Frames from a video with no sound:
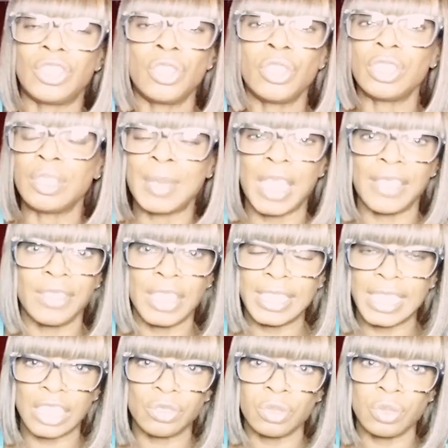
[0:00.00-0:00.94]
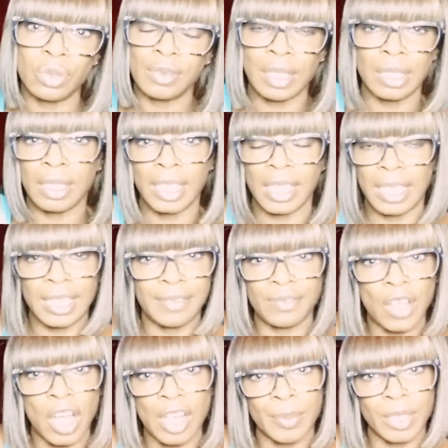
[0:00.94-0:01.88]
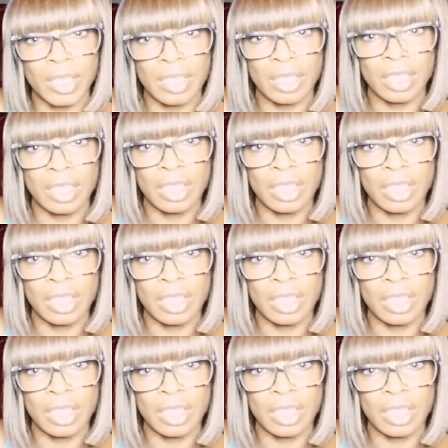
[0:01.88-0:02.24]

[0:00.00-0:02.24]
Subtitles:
took them out of their natural environment.